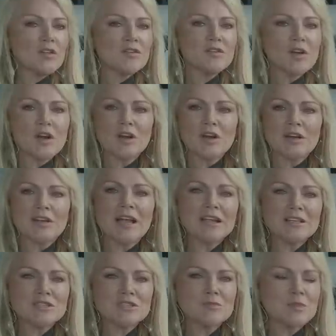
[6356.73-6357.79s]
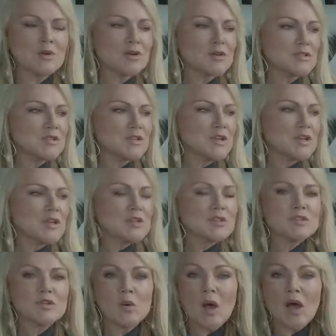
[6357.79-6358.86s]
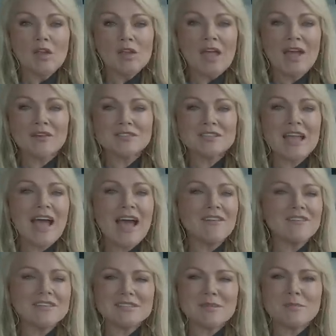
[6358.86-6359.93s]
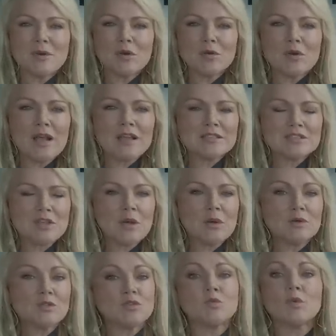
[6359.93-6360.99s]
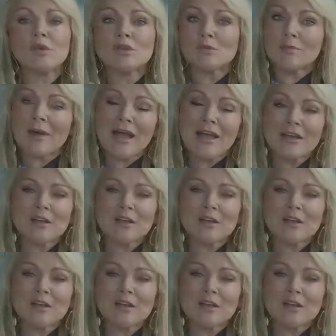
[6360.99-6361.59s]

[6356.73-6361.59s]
of our customers. So all you have to have is a motorized coach. When you buy a